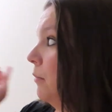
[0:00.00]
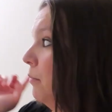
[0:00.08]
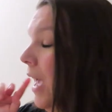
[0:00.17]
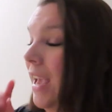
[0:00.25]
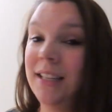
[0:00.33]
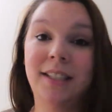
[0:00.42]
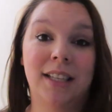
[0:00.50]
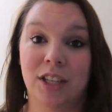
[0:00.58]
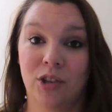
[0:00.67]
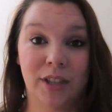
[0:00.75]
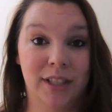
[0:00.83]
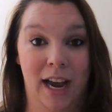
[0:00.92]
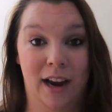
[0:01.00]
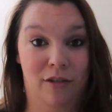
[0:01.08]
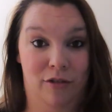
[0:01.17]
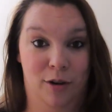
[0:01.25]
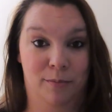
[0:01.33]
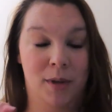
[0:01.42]
painting your entire
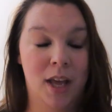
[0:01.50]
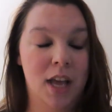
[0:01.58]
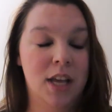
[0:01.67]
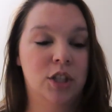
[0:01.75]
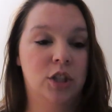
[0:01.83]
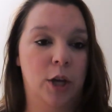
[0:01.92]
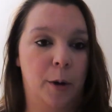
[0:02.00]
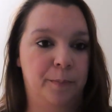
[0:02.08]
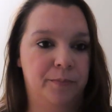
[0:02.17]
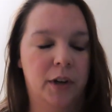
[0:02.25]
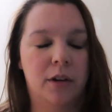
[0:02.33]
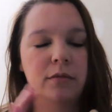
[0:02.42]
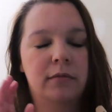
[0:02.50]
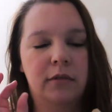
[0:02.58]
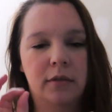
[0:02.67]
room. So, or